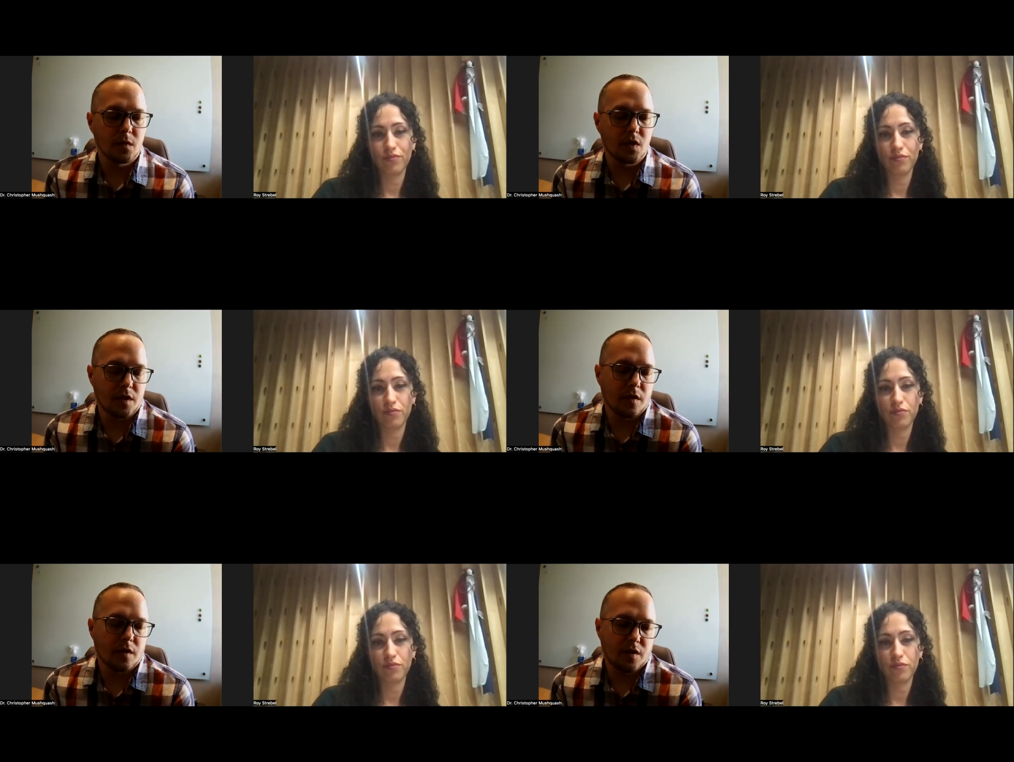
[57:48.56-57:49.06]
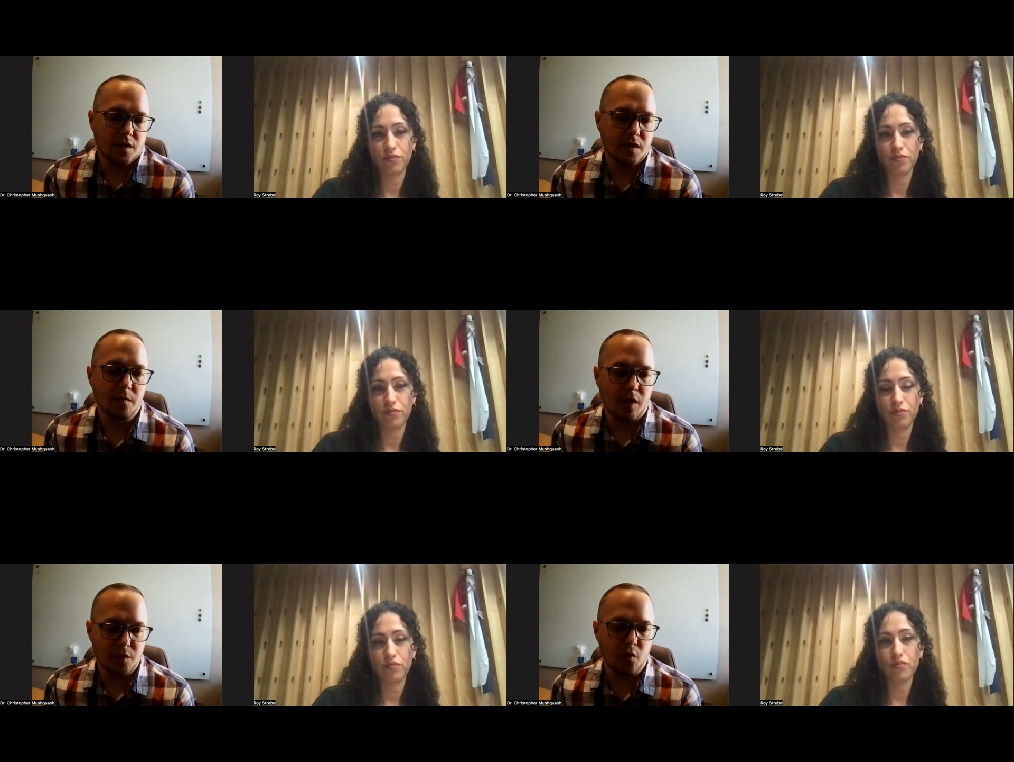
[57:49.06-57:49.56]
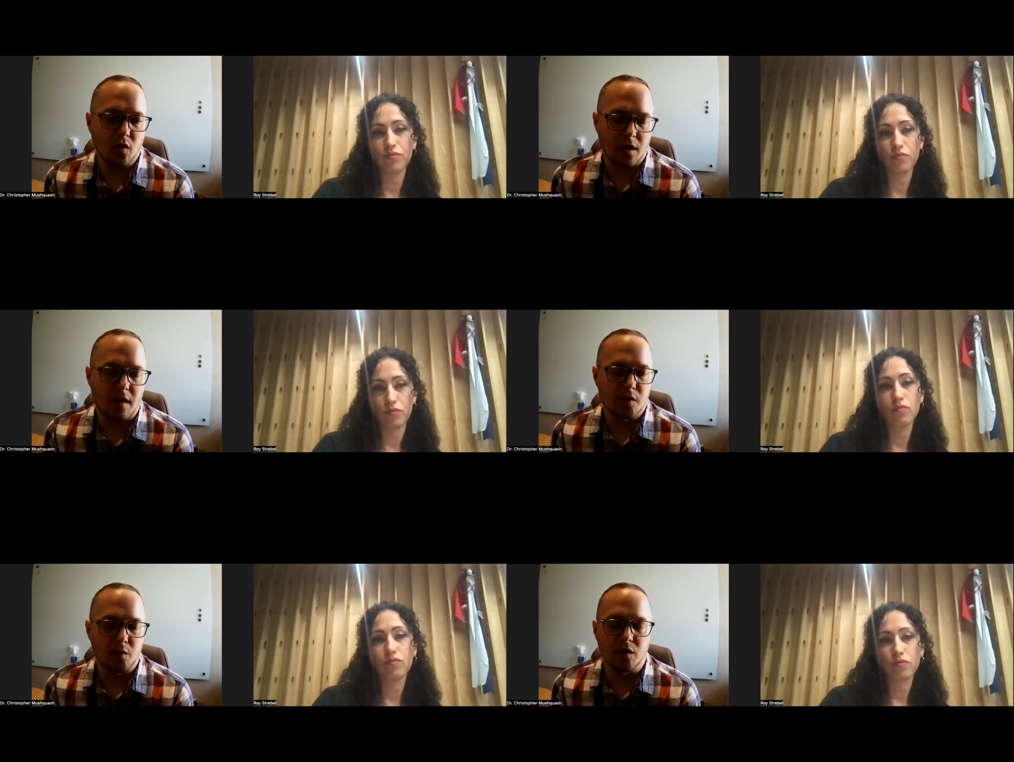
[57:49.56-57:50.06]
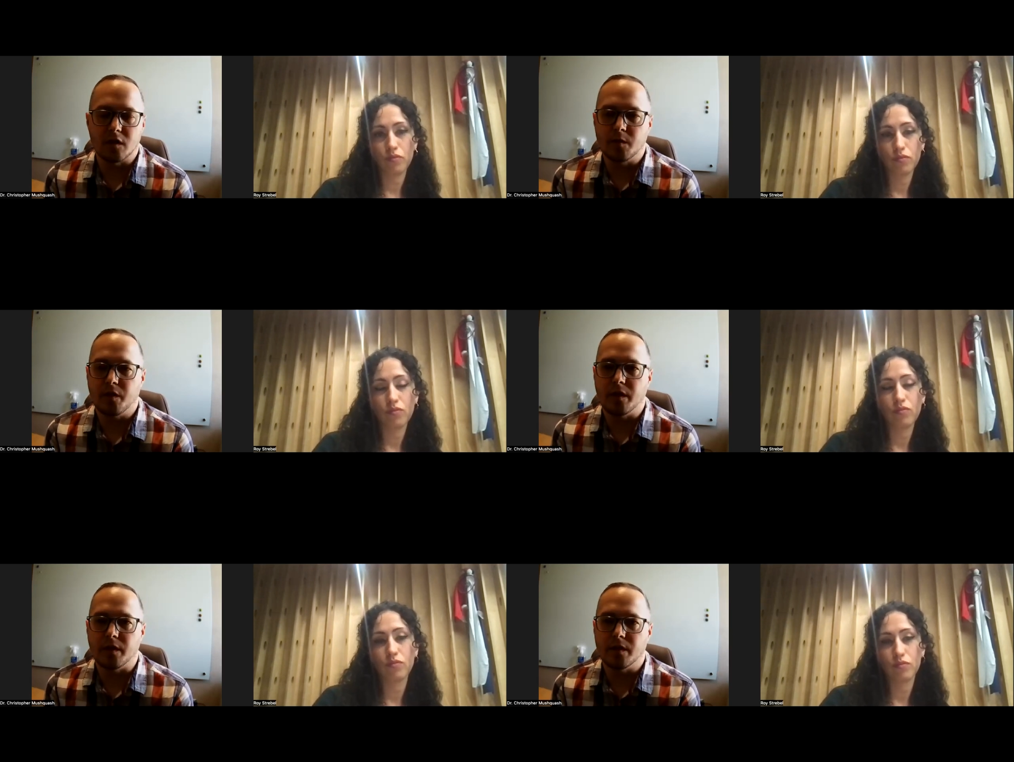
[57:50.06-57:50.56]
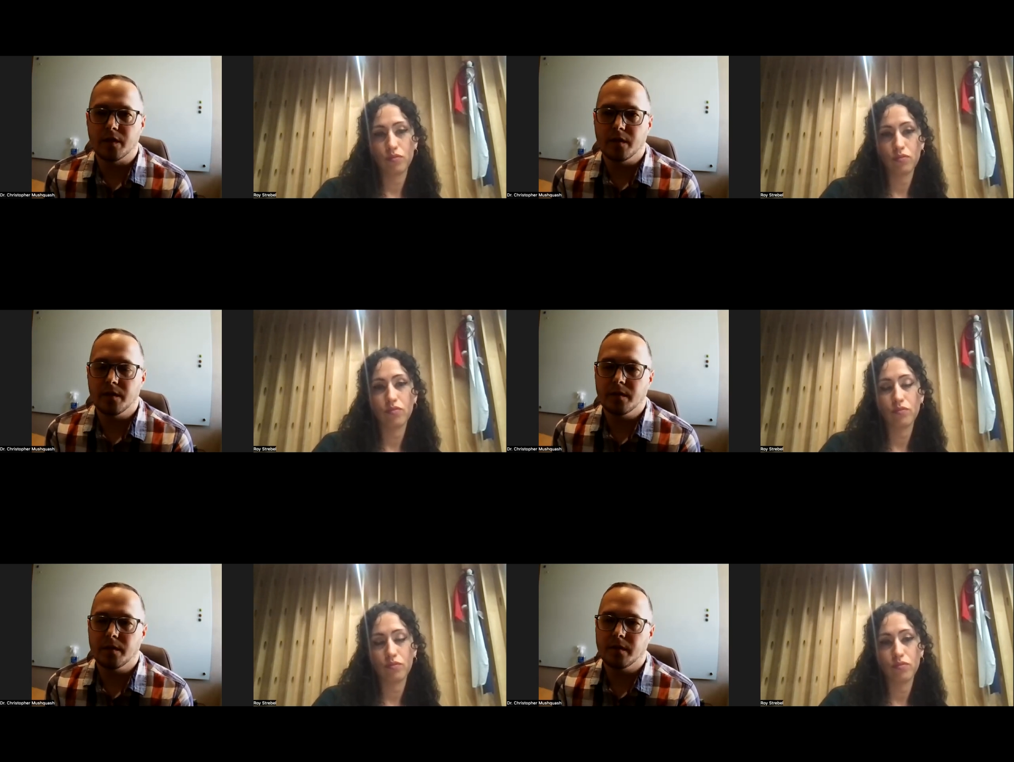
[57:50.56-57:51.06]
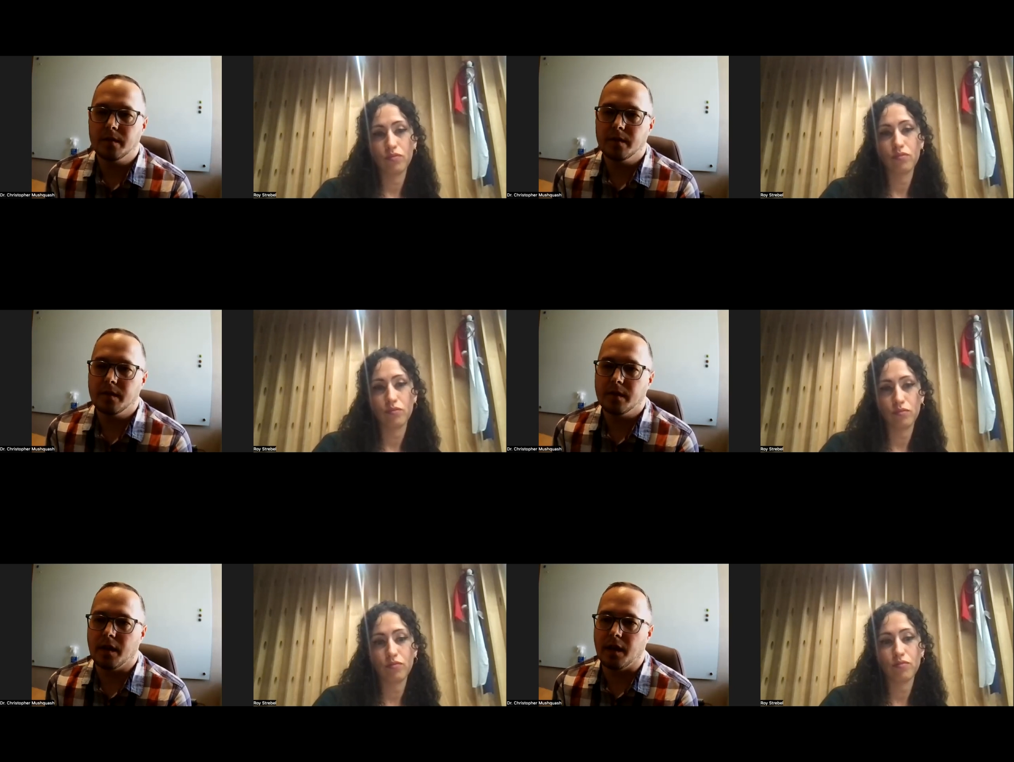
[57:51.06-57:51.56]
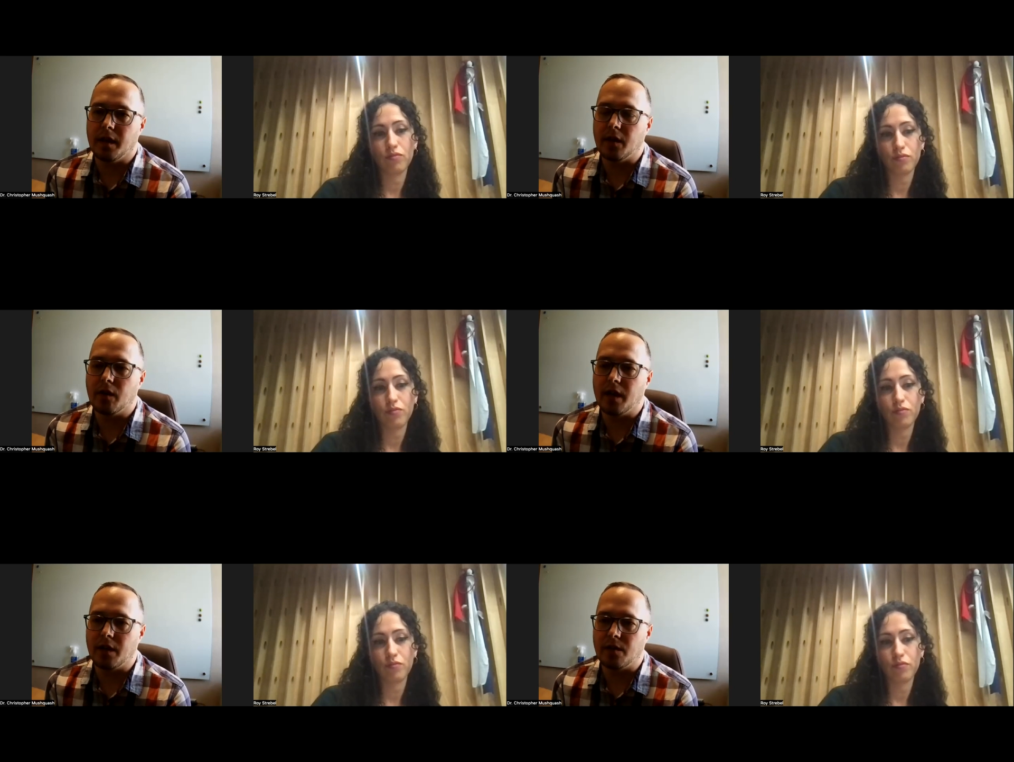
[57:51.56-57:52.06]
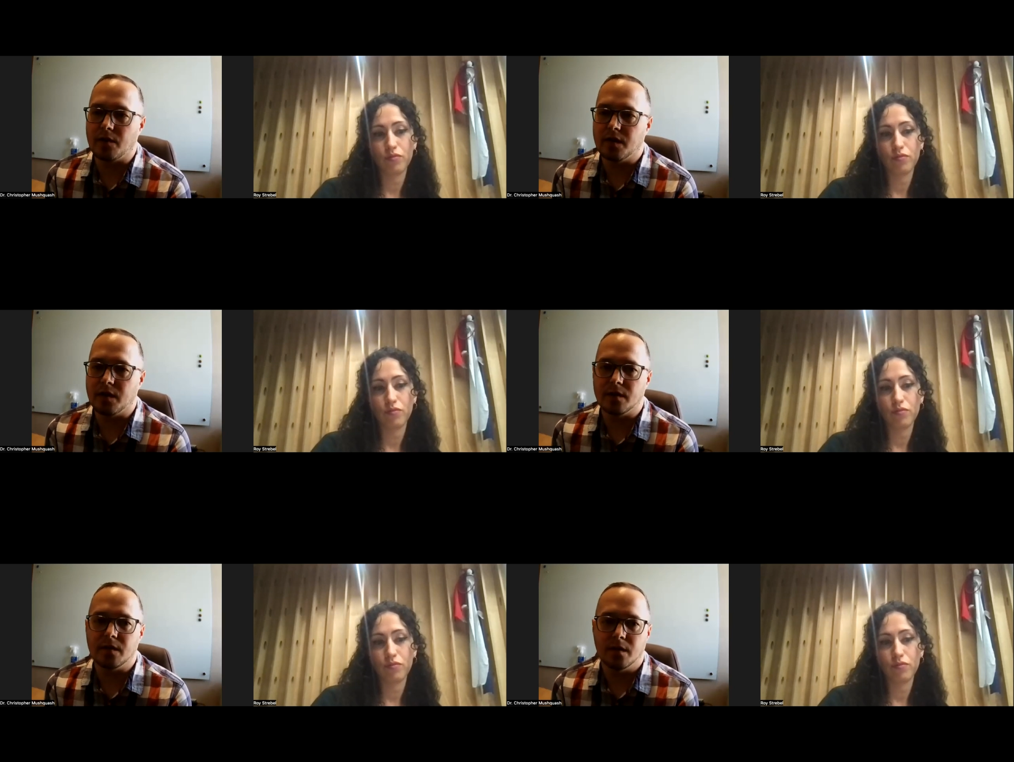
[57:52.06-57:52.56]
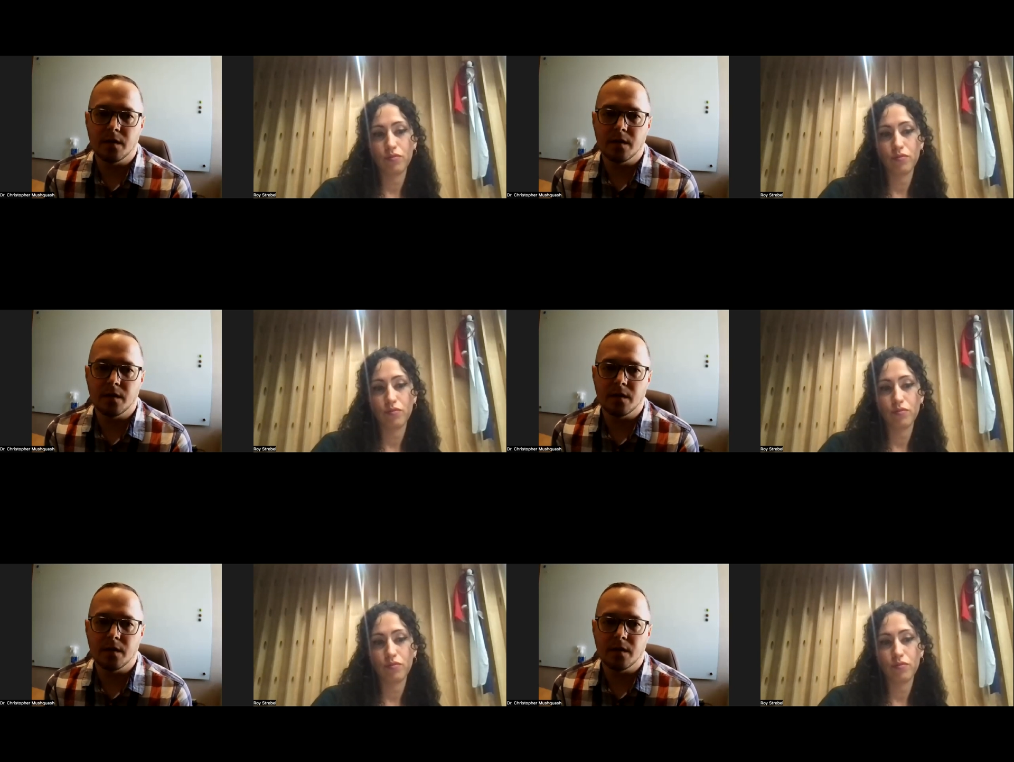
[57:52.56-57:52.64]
Speaker 1: uh, uh just a much more comfortable experience uh, integrating those things.